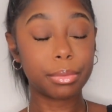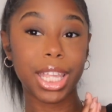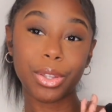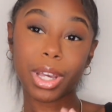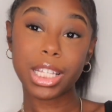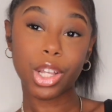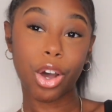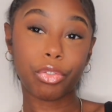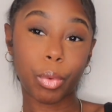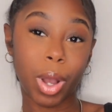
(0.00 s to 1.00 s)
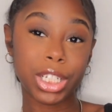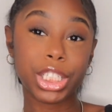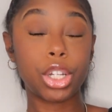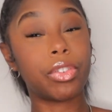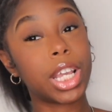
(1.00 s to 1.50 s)
Thank you guys all for
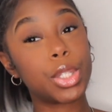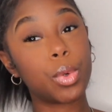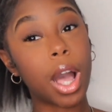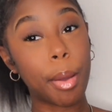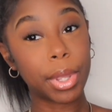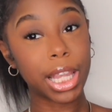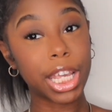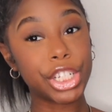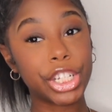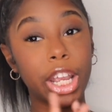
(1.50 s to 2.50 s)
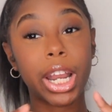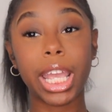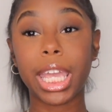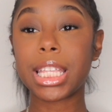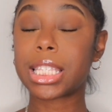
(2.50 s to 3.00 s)
watching. Don't forget to comment, like, share,
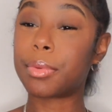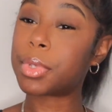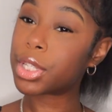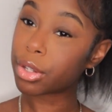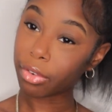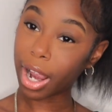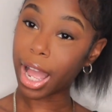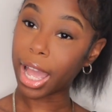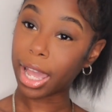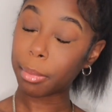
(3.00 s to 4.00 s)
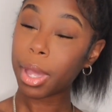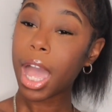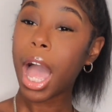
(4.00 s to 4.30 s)
and subscribe.